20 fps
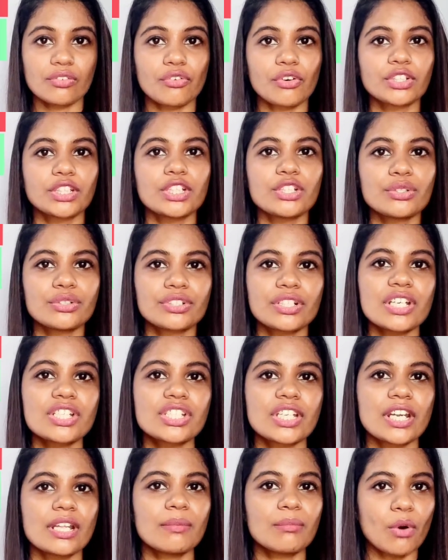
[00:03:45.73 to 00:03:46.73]
for the
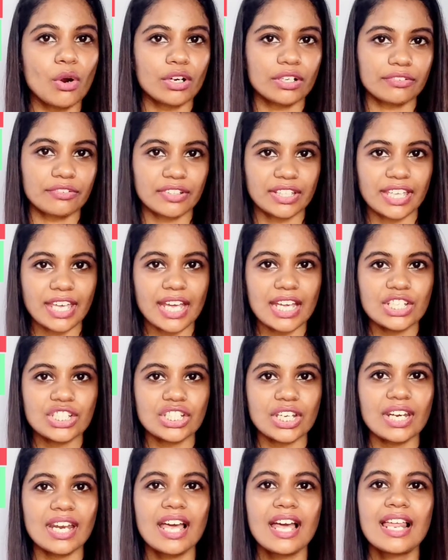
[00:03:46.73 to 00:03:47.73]
nutritional modification,
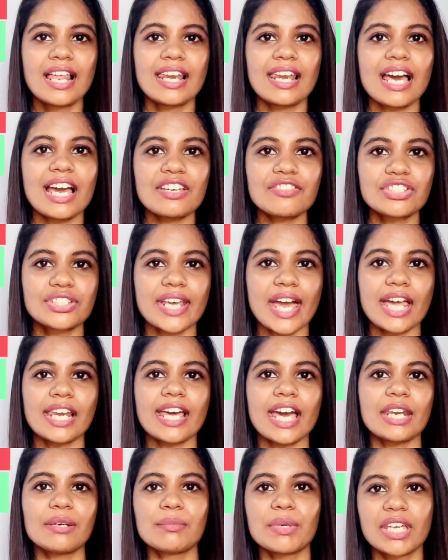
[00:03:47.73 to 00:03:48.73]
lifestyle
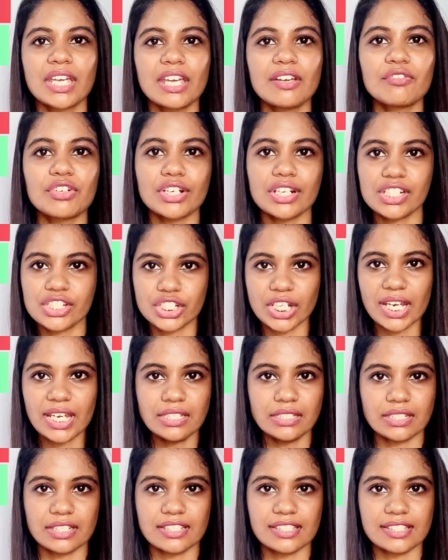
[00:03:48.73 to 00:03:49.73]
and behavioral
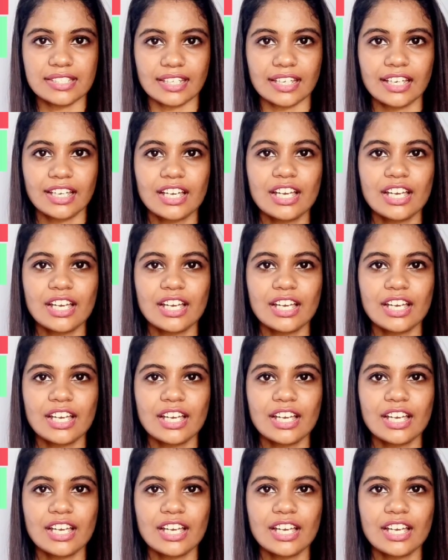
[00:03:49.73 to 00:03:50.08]
changes.